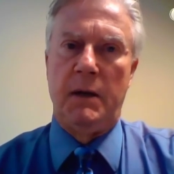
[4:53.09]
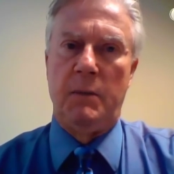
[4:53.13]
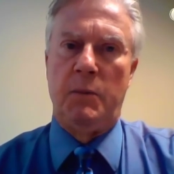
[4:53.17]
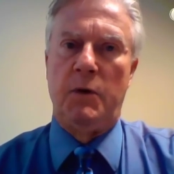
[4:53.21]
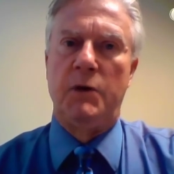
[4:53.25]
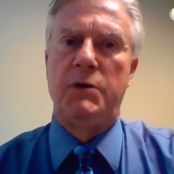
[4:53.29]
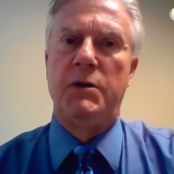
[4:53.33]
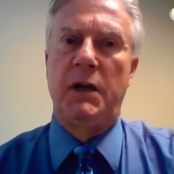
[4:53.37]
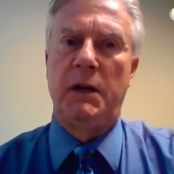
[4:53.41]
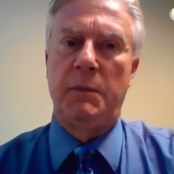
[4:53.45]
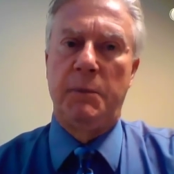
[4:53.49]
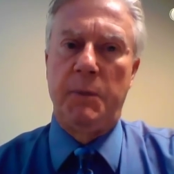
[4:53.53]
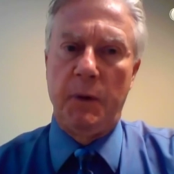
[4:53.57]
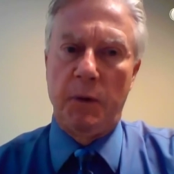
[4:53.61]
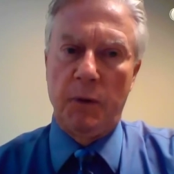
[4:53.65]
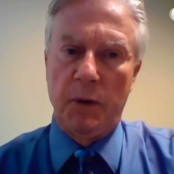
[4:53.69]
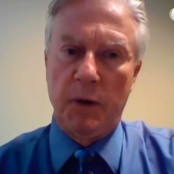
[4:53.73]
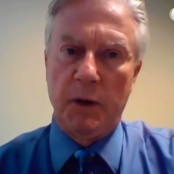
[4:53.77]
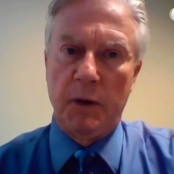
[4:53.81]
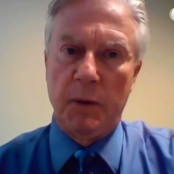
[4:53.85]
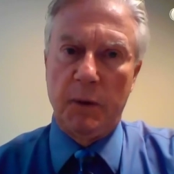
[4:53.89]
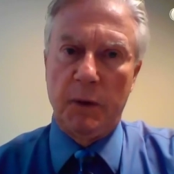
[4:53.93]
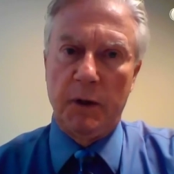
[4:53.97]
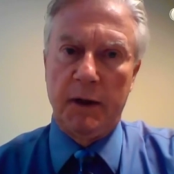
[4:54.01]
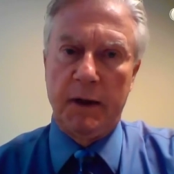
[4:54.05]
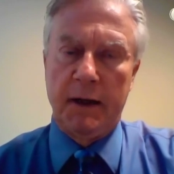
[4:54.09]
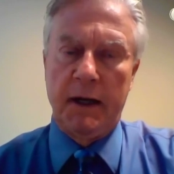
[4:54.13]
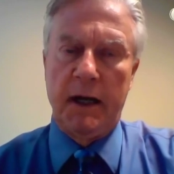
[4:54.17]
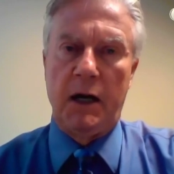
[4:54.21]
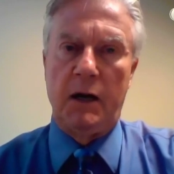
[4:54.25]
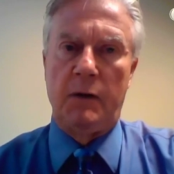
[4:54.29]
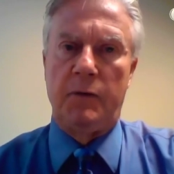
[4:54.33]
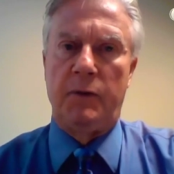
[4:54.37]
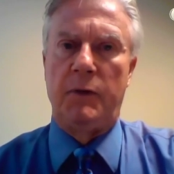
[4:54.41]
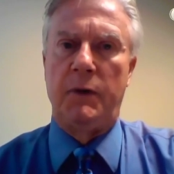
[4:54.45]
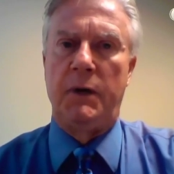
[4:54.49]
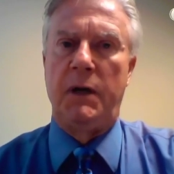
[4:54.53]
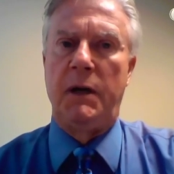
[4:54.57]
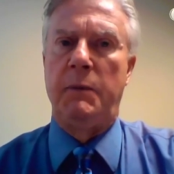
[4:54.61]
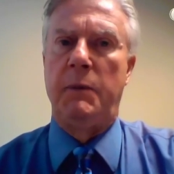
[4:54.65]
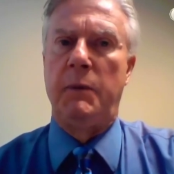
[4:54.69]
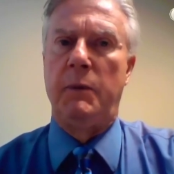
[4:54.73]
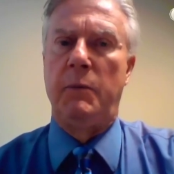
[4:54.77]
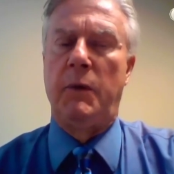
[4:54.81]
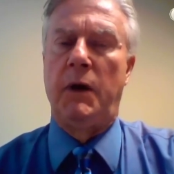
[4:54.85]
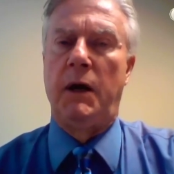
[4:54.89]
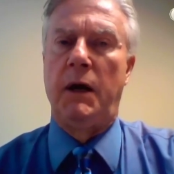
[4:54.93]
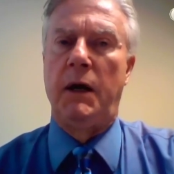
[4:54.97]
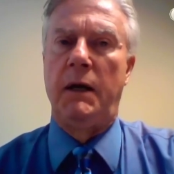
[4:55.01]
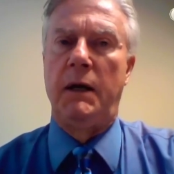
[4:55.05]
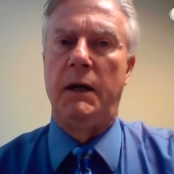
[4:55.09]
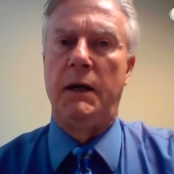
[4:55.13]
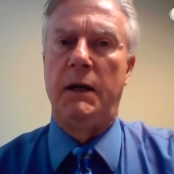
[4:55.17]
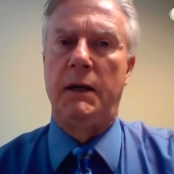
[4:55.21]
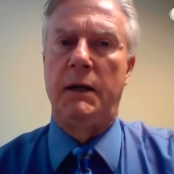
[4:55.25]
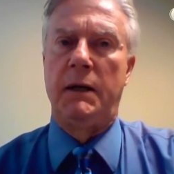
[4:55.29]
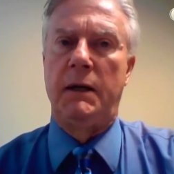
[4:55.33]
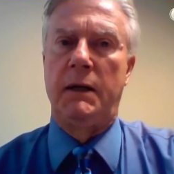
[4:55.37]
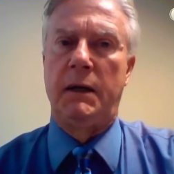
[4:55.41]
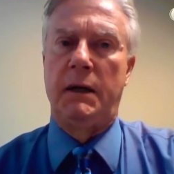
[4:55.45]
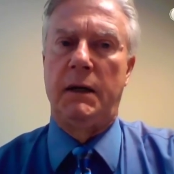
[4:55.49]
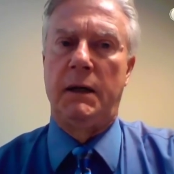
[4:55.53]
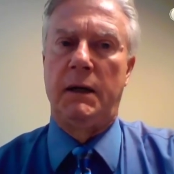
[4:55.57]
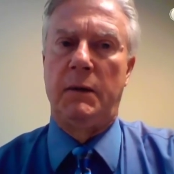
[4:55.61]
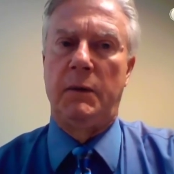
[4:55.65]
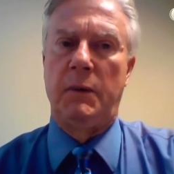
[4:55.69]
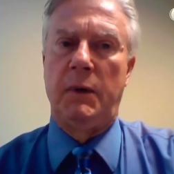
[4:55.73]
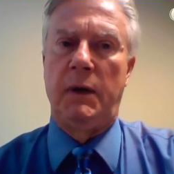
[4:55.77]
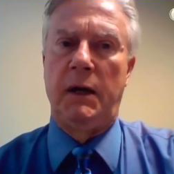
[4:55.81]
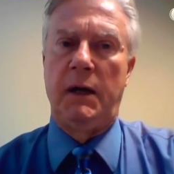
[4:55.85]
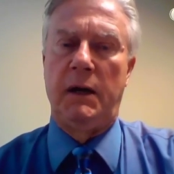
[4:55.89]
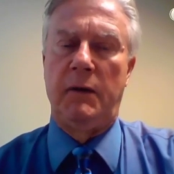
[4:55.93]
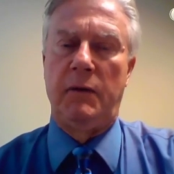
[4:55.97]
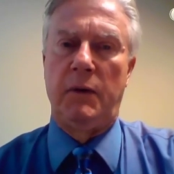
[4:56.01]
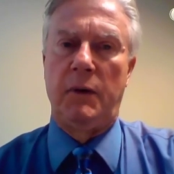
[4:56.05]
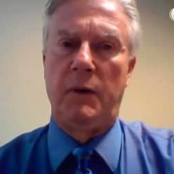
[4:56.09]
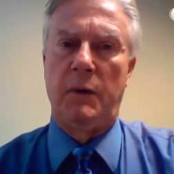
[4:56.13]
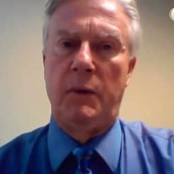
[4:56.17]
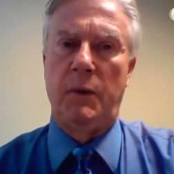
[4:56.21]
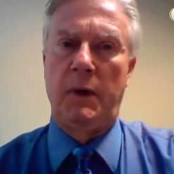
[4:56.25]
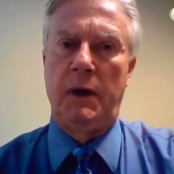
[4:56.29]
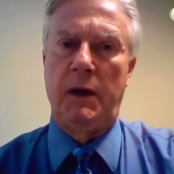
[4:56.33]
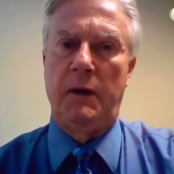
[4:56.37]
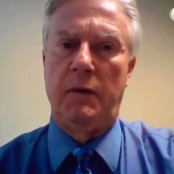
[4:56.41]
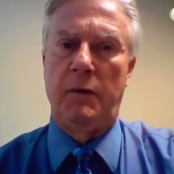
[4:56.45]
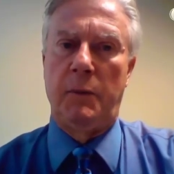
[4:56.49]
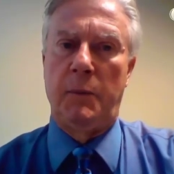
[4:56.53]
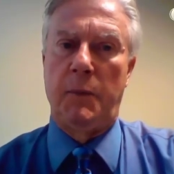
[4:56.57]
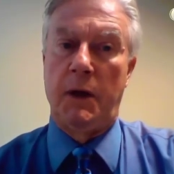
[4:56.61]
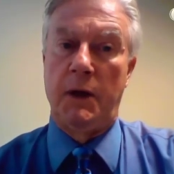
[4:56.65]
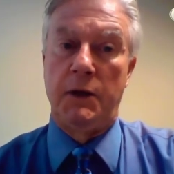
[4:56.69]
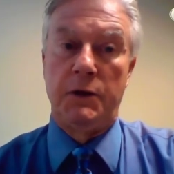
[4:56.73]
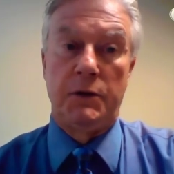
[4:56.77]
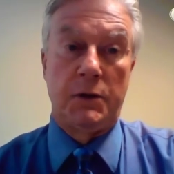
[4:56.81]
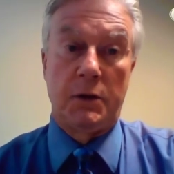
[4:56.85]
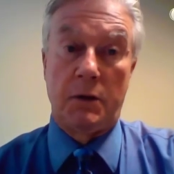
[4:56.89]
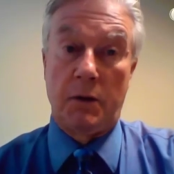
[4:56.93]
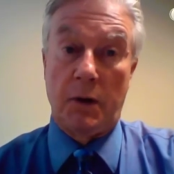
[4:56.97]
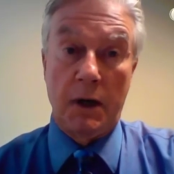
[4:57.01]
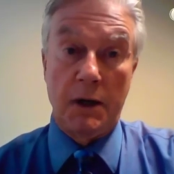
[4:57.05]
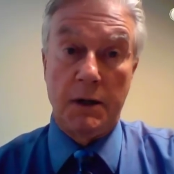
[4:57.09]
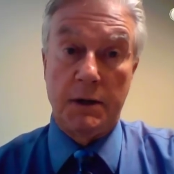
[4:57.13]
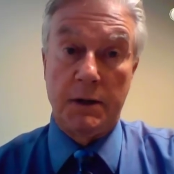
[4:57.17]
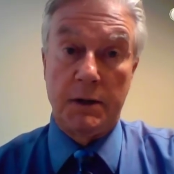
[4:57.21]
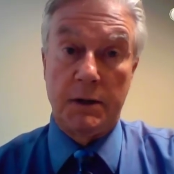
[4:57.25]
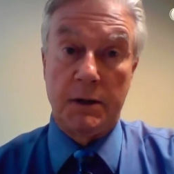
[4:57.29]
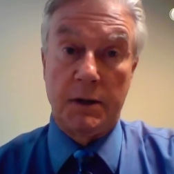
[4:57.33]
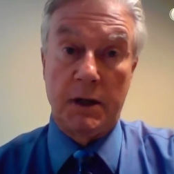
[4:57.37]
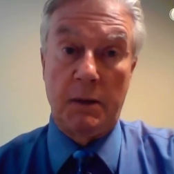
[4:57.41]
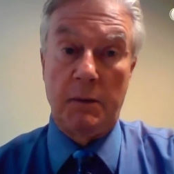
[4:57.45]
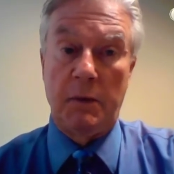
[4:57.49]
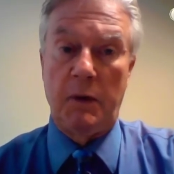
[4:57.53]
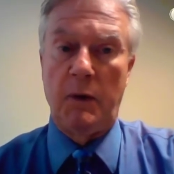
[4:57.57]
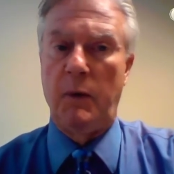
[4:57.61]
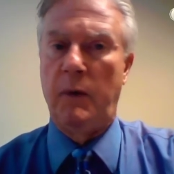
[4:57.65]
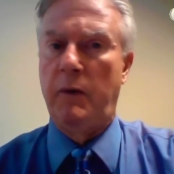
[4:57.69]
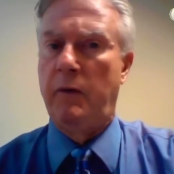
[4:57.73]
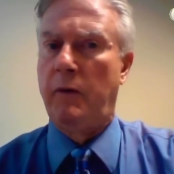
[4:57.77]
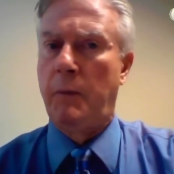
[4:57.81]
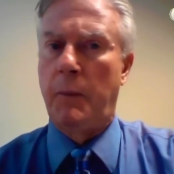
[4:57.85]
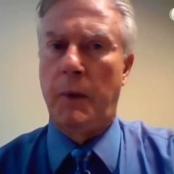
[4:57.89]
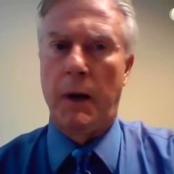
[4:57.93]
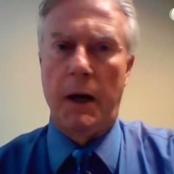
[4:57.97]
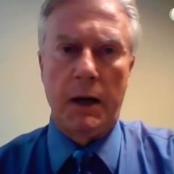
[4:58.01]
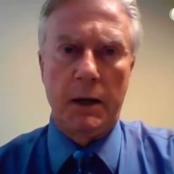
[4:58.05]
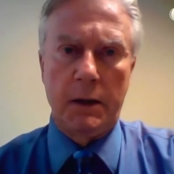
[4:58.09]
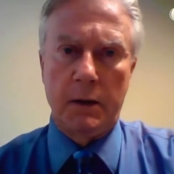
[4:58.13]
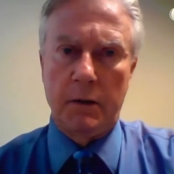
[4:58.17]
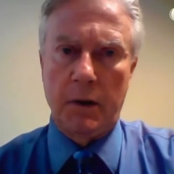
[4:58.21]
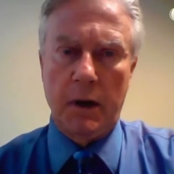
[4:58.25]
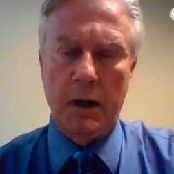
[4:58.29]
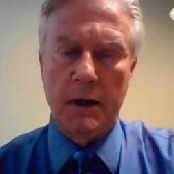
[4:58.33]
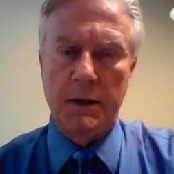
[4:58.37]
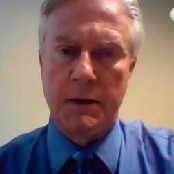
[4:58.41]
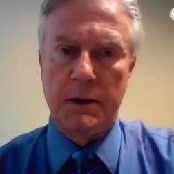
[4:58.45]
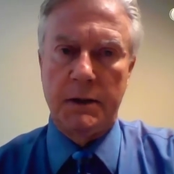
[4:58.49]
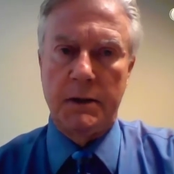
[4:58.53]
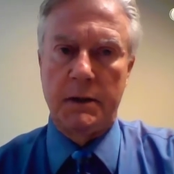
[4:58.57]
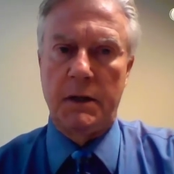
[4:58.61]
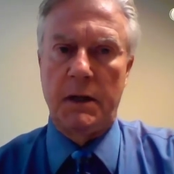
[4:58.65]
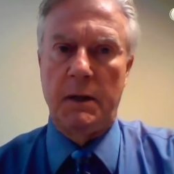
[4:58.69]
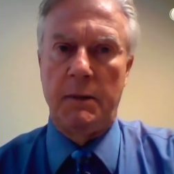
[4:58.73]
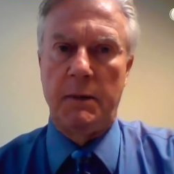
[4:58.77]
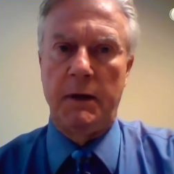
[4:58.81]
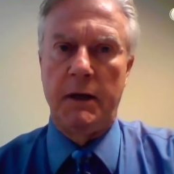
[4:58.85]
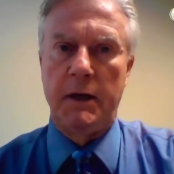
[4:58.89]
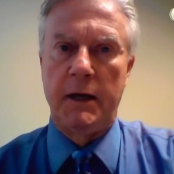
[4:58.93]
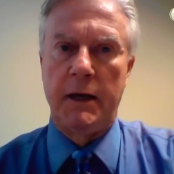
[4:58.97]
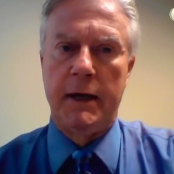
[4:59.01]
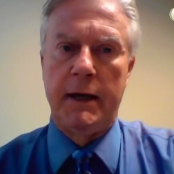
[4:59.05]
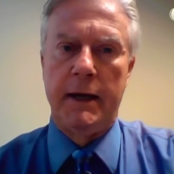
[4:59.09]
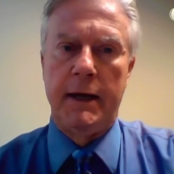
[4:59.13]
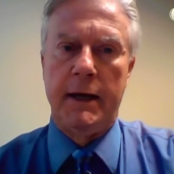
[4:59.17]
But you have to be really, really careful. Keep in mind that uh, we have a we have a pension crisis coming. We have a bond crisis coming.